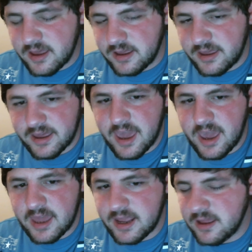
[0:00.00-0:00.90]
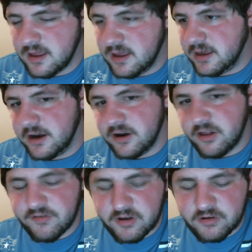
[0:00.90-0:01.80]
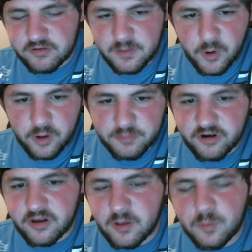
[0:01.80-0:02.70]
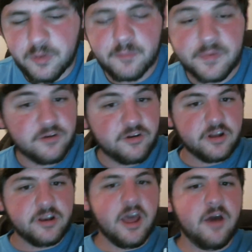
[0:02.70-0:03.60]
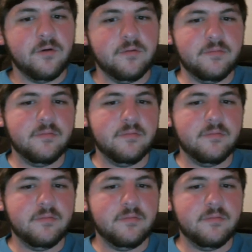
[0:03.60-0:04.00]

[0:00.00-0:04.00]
get canny, get another vehicle depot up, start double pumping. You're good to go.